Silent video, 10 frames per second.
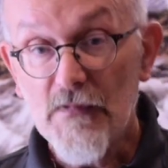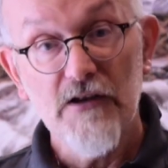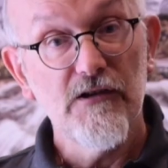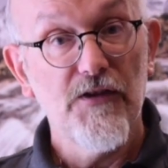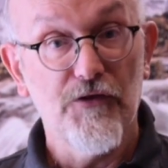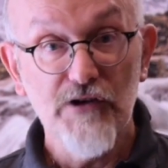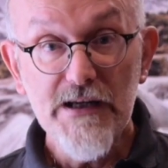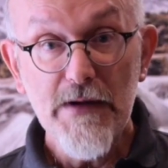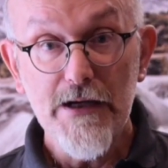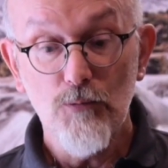there are 3
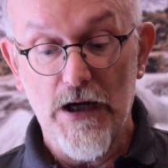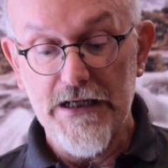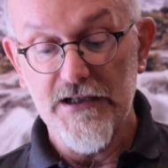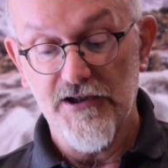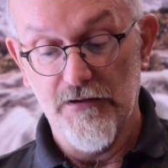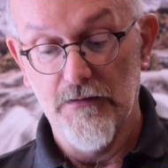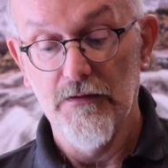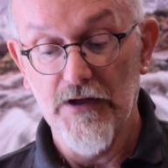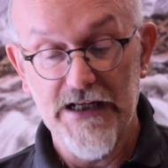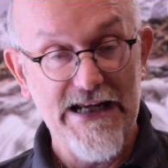main ways
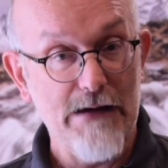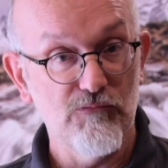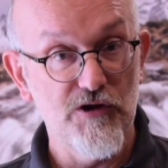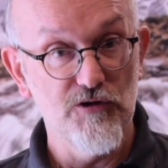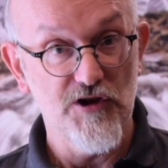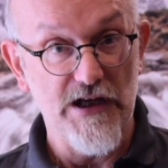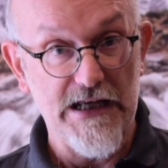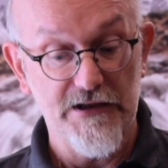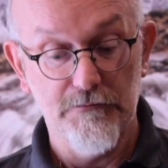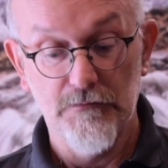that a camera does
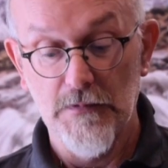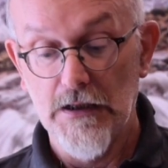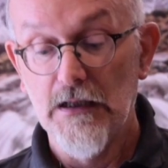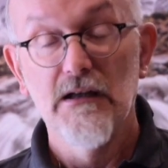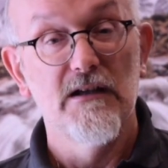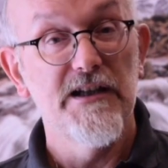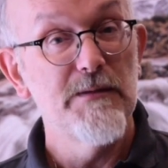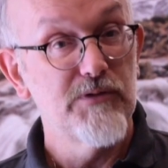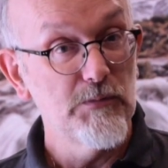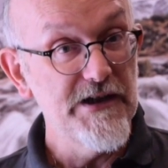that, and you
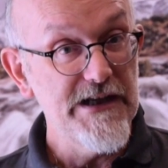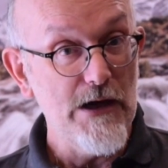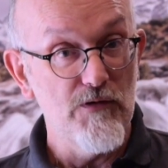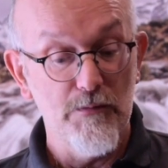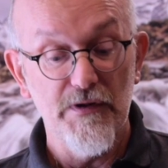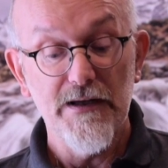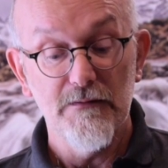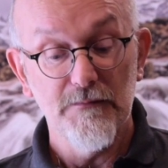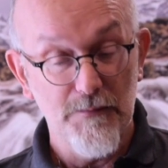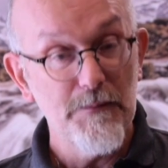probably know them, but it
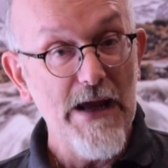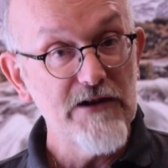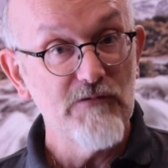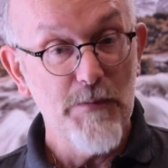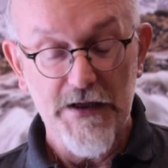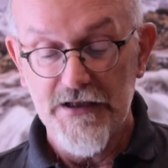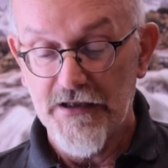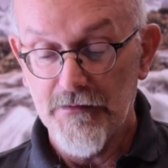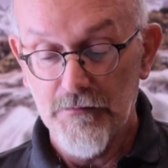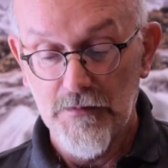bears
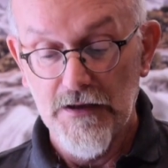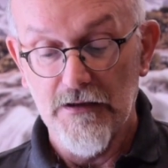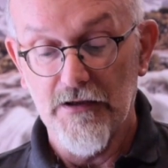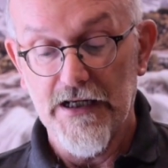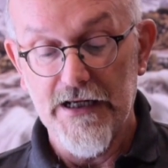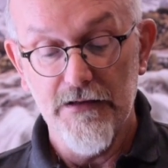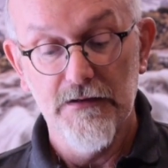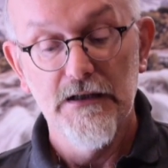repeating. Okay,